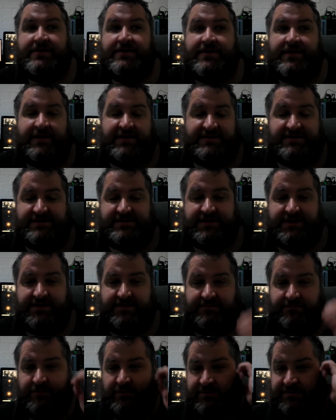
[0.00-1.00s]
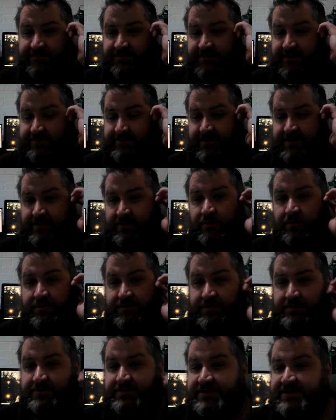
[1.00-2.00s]
I'm just thinking, what the fuck am I
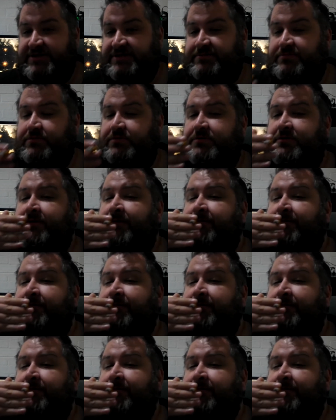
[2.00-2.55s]
holding onto this for?